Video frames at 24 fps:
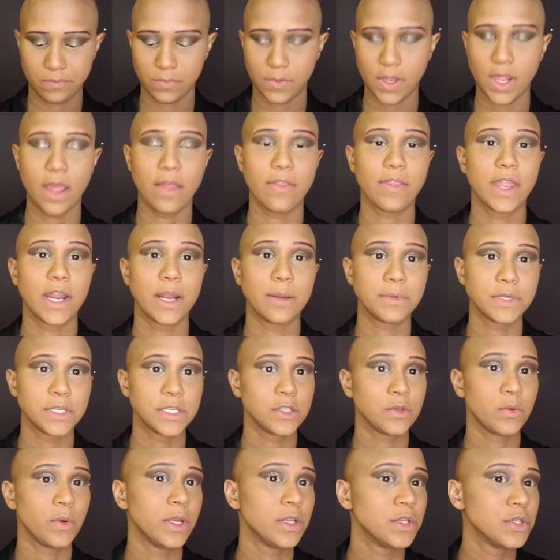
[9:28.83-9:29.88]
And then I'm just
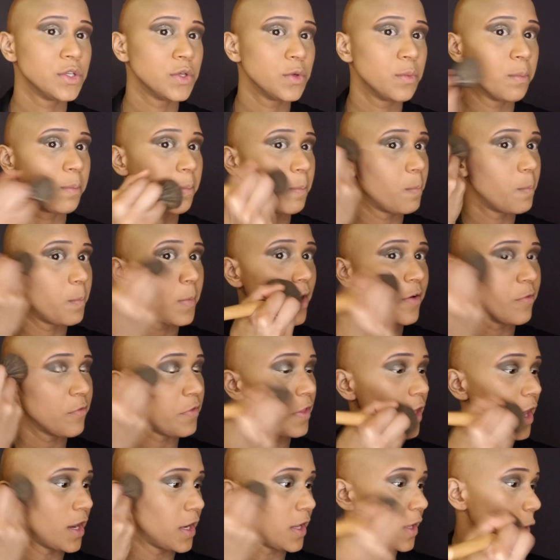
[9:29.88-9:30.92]
going to buff
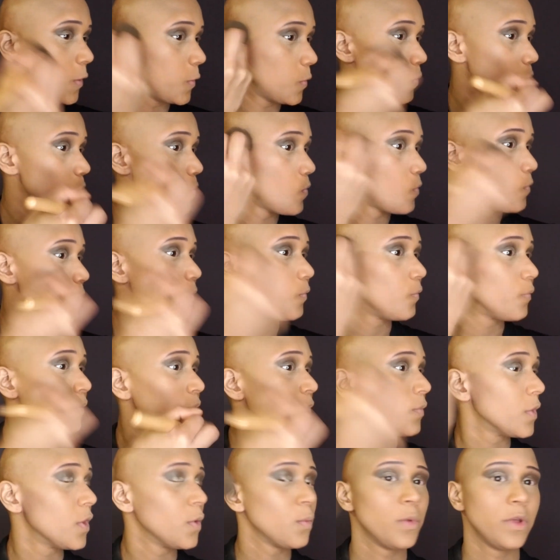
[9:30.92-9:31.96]
that in
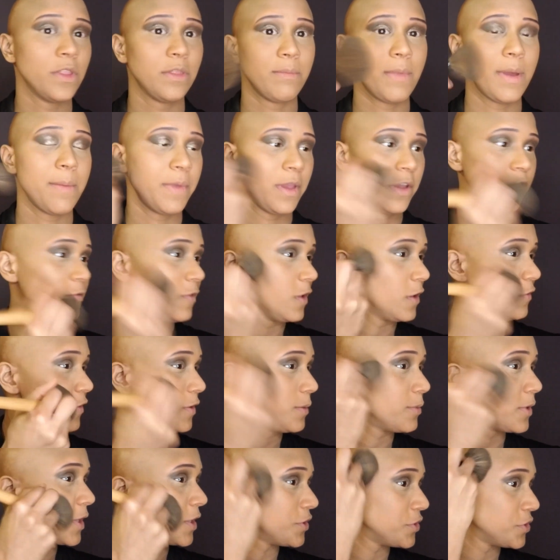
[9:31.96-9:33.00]
with my big fluffy
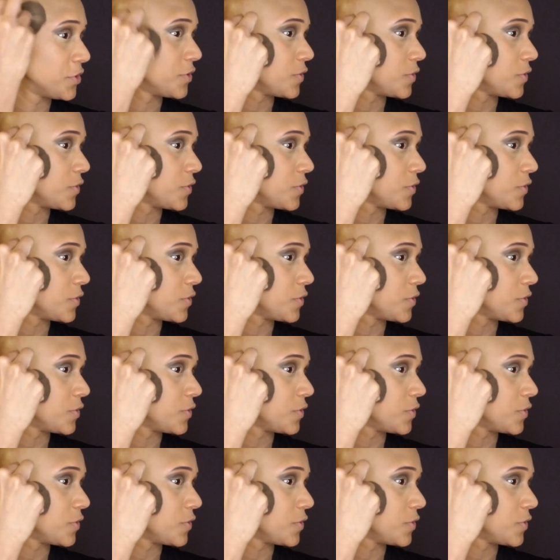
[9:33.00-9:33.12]
brush.